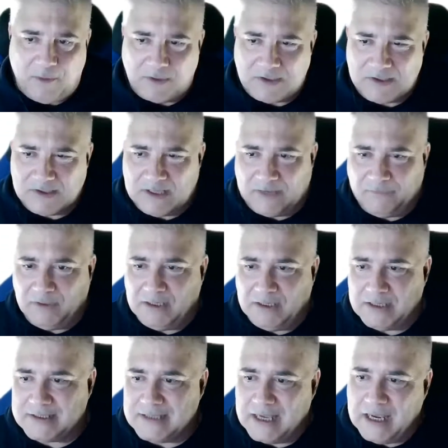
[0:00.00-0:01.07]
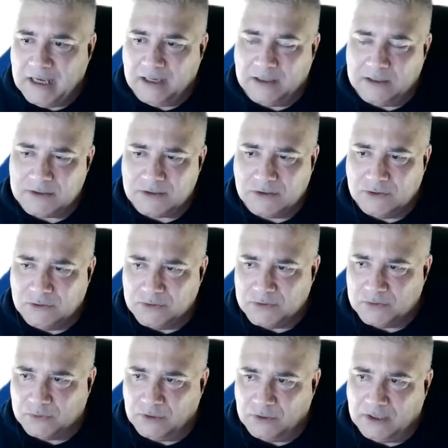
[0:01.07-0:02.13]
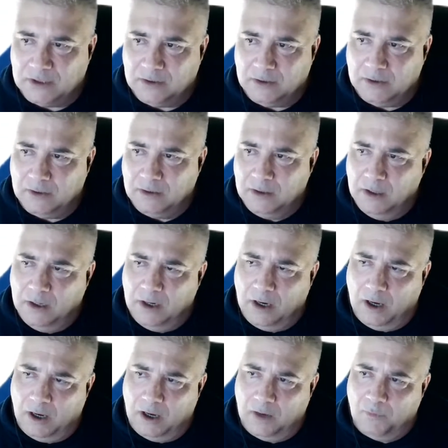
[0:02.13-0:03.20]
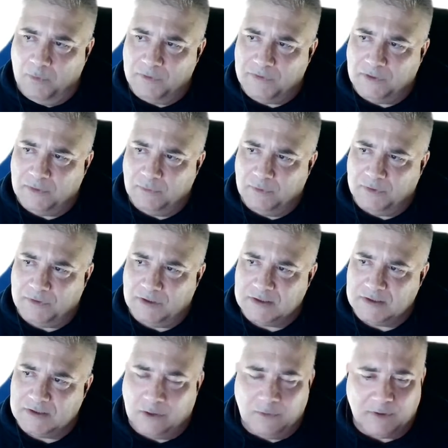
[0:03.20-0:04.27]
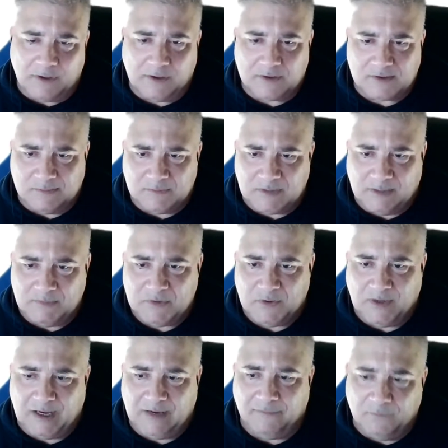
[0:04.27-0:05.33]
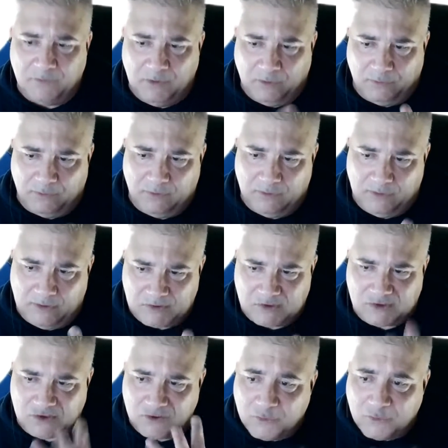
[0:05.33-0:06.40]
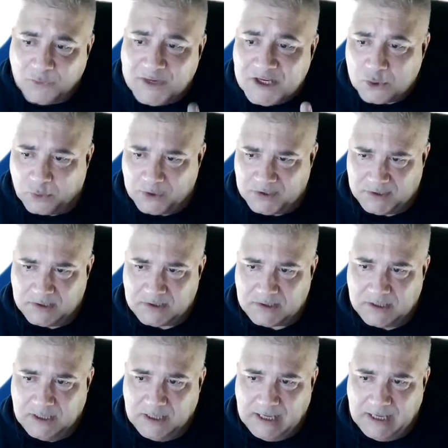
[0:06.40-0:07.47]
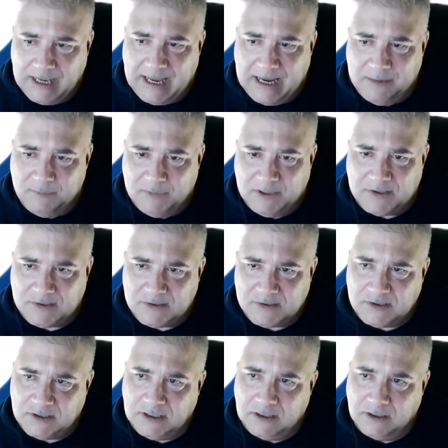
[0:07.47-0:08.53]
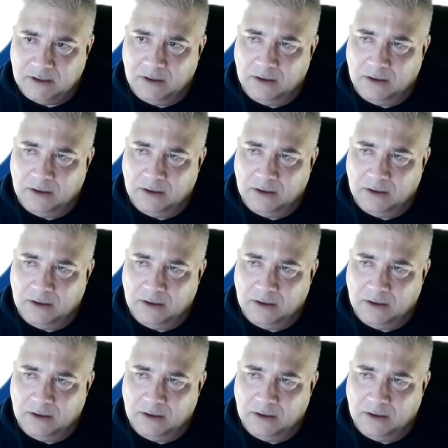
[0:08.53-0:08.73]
what Stephanie's saying is usually with a TOEIC, sometimes you have there's three choices, A, B, C,